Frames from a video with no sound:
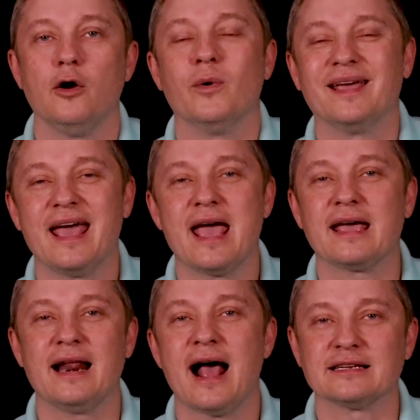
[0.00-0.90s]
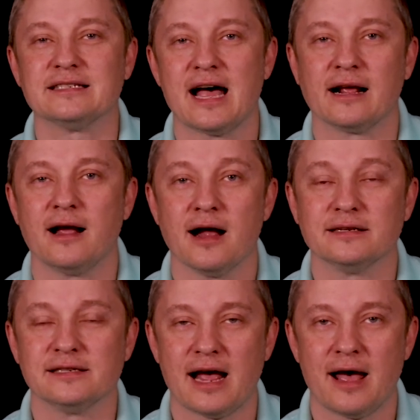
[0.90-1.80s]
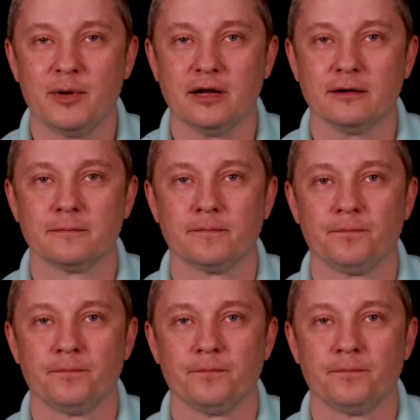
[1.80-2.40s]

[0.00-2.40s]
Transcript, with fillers: We can't get outside of God's timing.